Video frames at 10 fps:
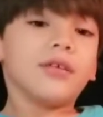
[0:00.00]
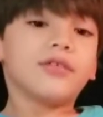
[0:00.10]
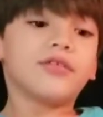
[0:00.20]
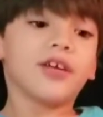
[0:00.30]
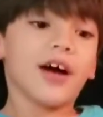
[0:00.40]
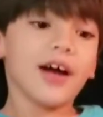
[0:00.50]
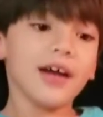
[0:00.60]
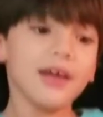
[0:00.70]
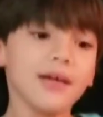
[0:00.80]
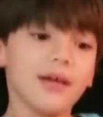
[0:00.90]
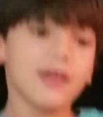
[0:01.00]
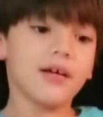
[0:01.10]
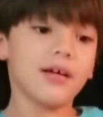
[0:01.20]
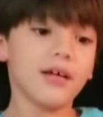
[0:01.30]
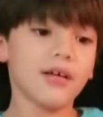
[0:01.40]
Chai,
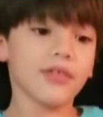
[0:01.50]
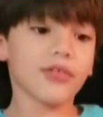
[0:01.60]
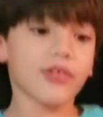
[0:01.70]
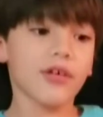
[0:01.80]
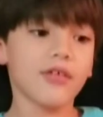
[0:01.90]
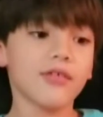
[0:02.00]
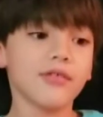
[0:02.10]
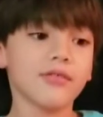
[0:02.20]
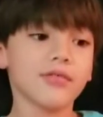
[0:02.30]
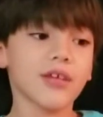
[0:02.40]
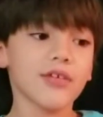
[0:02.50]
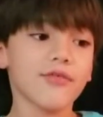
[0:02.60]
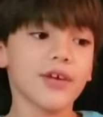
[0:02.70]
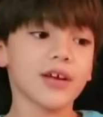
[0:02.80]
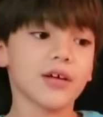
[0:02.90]
so this
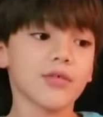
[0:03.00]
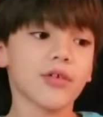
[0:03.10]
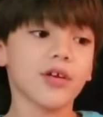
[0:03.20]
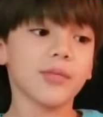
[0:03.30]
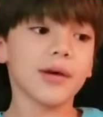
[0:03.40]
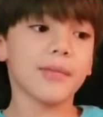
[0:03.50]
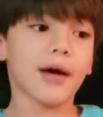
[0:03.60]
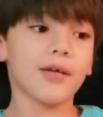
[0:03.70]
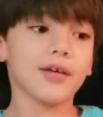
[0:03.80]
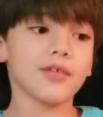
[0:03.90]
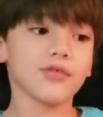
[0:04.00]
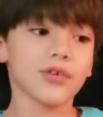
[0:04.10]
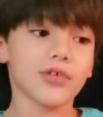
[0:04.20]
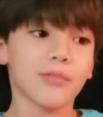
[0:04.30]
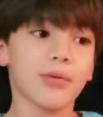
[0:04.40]
video is going to be about
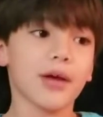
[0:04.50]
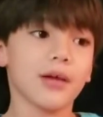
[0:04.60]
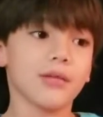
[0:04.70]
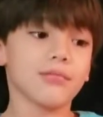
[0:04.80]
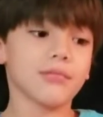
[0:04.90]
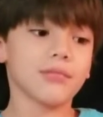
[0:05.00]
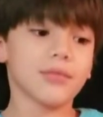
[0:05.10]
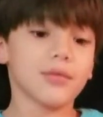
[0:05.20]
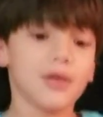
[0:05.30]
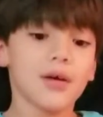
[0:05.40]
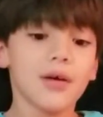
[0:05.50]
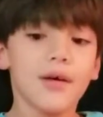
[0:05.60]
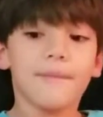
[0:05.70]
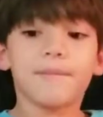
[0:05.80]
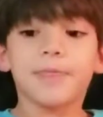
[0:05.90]
injuries and pain.
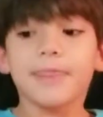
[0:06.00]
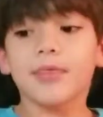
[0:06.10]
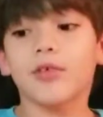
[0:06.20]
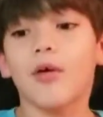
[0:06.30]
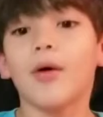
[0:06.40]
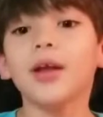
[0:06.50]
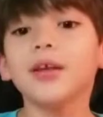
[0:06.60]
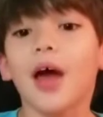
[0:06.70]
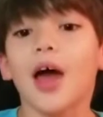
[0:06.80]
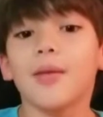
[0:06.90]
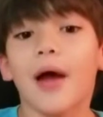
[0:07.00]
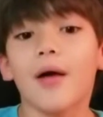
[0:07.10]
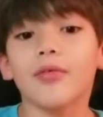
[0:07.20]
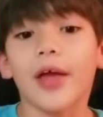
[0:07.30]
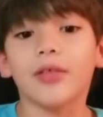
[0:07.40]
So one time, I
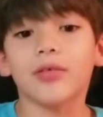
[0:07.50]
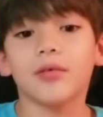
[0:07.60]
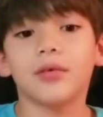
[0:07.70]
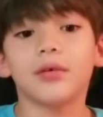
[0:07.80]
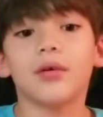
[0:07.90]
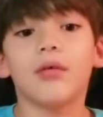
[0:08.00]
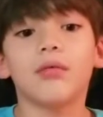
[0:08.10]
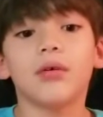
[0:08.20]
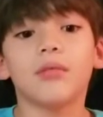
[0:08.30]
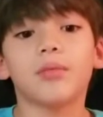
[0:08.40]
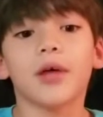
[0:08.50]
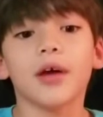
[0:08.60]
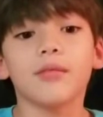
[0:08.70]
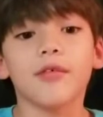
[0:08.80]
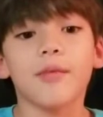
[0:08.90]
was at school
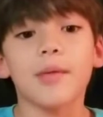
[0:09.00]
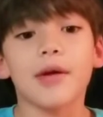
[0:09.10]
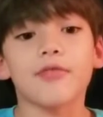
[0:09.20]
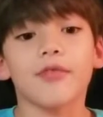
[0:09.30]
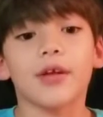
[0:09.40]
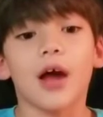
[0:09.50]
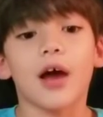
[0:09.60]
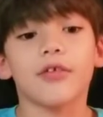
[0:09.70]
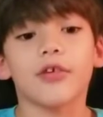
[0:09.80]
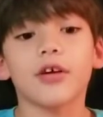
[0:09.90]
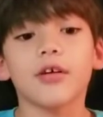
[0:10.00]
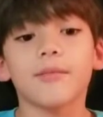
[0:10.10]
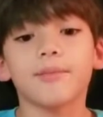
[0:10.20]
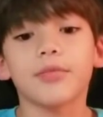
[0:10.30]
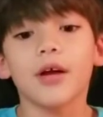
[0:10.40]
playing with my best friend Isaac,
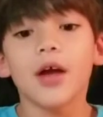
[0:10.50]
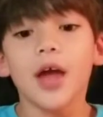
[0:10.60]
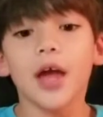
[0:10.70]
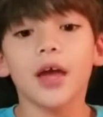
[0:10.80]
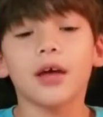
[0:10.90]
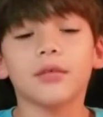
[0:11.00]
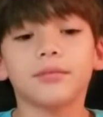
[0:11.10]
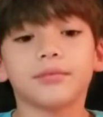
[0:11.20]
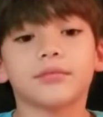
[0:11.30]
and